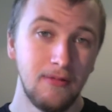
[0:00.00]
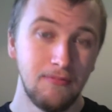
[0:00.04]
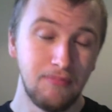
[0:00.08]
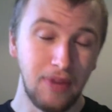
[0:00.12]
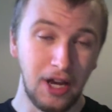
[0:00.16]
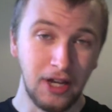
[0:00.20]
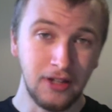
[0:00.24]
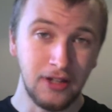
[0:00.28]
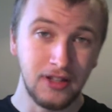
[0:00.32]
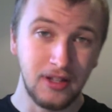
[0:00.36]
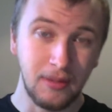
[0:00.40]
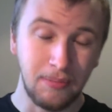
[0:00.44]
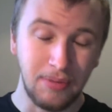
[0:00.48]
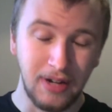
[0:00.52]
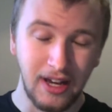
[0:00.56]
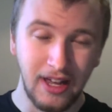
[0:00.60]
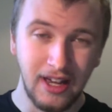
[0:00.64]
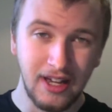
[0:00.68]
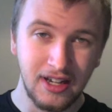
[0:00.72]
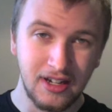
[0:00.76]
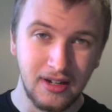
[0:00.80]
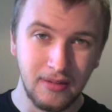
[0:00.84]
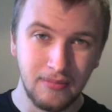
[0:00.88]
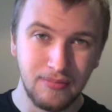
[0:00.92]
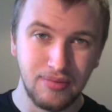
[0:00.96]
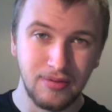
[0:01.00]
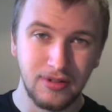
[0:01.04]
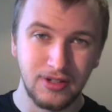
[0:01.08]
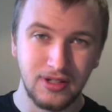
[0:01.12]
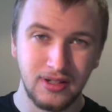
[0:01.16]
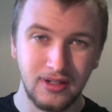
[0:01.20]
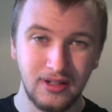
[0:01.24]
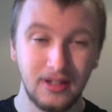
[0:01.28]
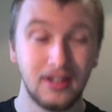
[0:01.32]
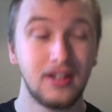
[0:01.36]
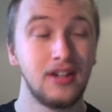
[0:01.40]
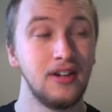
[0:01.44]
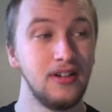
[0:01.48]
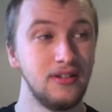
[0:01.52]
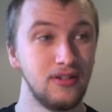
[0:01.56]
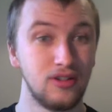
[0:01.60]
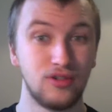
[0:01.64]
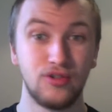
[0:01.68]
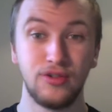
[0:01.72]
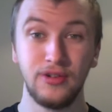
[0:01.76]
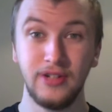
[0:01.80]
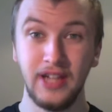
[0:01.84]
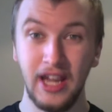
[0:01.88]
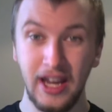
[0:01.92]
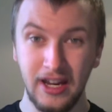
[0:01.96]
But the player can
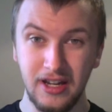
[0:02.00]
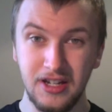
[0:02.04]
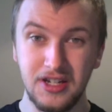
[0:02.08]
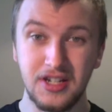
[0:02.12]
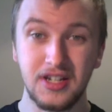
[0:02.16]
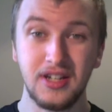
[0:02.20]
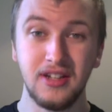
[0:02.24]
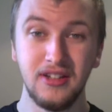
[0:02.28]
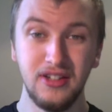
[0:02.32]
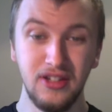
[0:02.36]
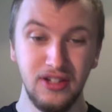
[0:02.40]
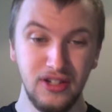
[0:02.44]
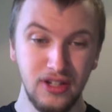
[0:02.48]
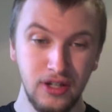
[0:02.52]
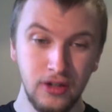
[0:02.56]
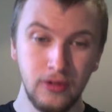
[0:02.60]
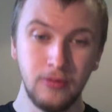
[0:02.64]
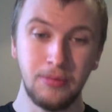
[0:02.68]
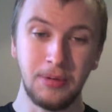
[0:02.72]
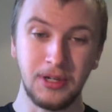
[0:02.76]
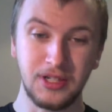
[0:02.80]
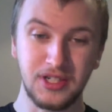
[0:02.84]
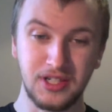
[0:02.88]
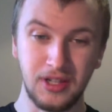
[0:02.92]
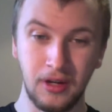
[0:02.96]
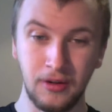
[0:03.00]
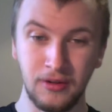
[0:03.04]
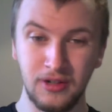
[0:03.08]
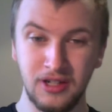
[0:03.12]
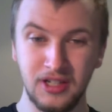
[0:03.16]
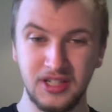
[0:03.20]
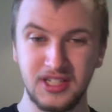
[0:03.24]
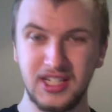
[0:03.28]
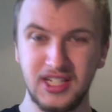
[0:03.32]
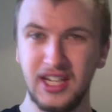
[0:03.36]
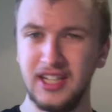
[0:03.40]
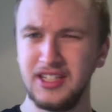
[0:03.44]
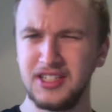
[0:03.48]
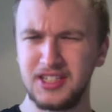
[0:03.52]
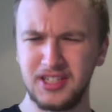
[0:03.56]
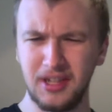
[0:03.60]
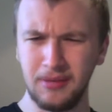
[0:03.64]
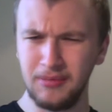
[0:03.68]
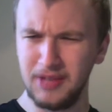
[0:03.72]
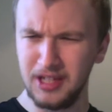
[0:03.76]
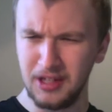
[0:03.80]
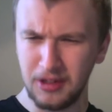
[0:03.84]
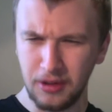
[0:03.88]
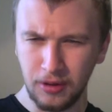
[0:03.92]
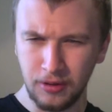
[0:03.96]
create new personas in
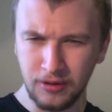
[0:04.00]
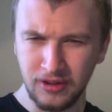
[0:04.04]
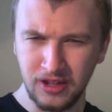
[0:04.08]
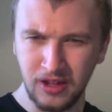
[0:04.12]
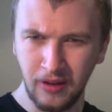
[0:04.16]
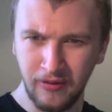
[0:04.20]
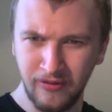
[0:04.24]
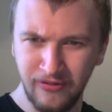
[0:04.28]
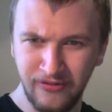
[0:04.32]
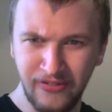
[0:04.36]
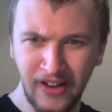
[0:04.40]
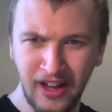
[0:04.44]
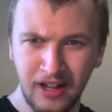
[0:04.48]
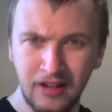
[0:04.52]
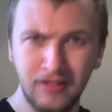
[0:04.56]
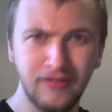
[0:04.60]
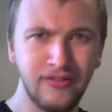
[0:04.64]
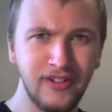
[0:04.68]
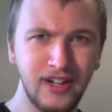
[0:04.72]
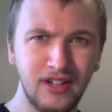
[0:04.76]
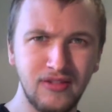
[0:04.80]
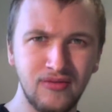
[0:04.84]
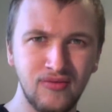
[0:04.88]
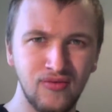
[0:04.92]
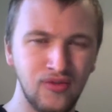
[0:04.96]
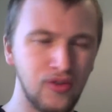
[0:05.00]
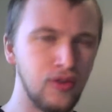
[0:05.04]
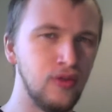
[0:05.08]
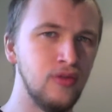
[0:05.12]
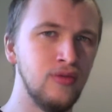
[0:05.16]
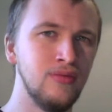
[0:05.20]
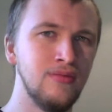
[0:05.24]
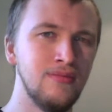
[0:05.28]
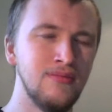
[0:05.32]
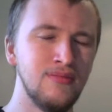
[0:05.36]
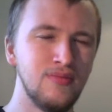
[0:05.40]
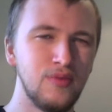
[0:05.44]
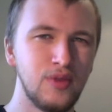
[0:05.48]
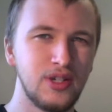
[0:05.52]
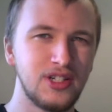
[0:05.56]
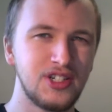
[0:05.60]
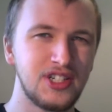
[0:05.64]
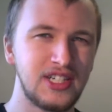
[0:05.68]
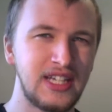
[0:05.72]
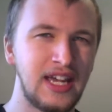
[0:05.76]
something called the Velvet Room, which